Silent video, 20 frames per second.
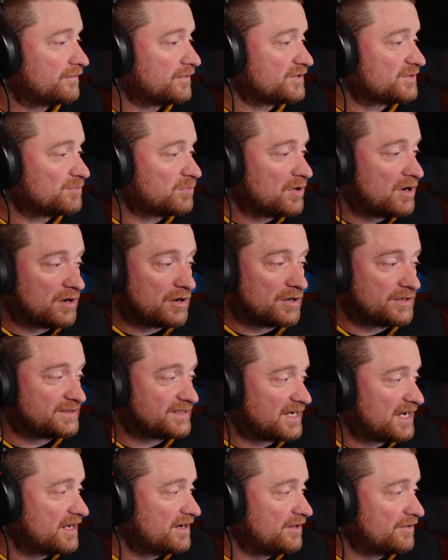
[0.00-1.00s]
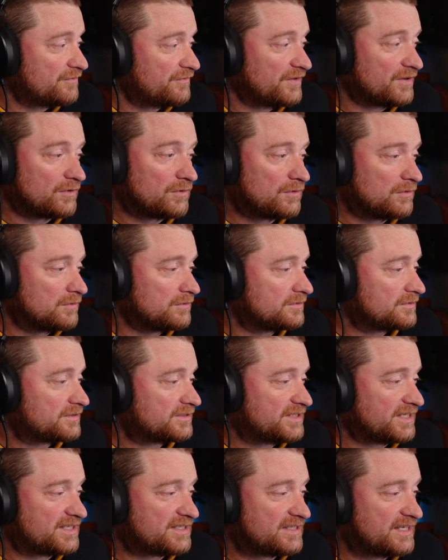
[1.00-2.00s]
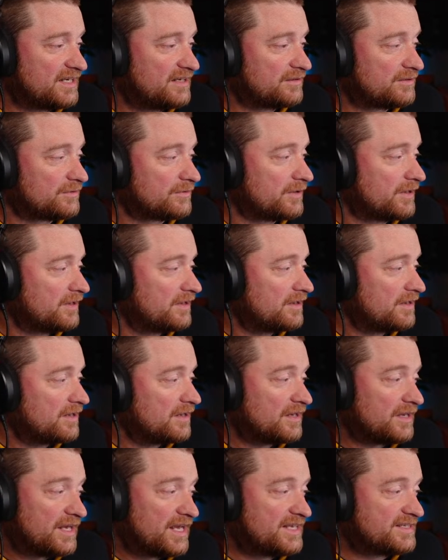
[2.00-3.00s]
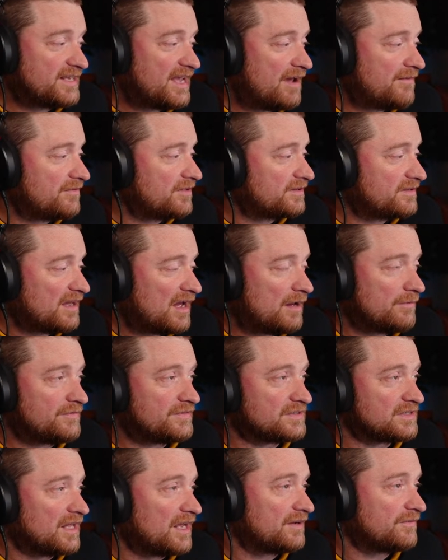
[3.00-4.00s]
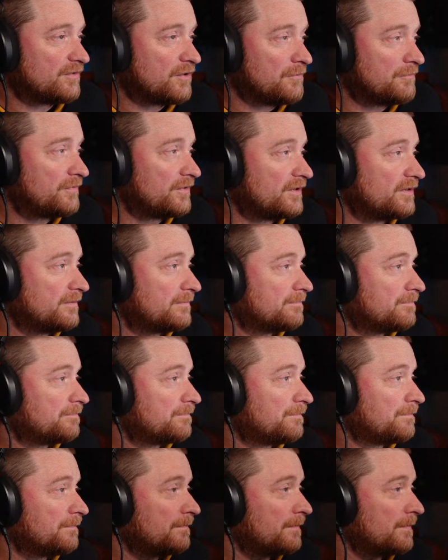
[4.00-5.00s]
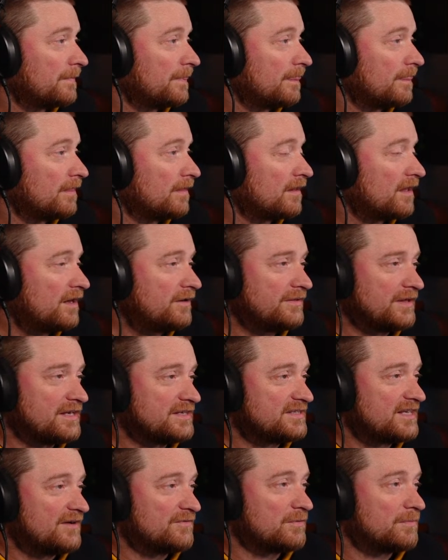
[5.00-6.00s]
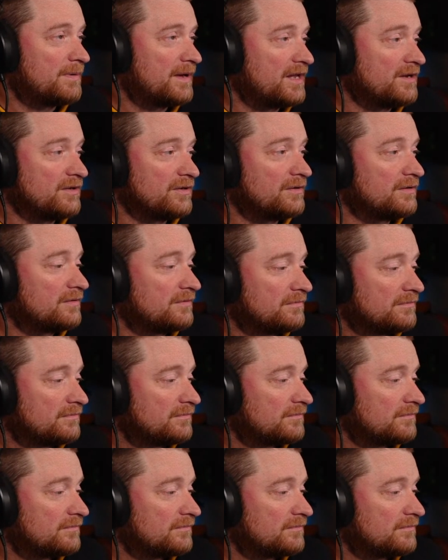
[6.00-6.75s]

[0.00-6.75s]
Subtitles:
Broncos. They got another field goal. 16-3. He's having the time of his life, hopefully. I don't think he's ever been to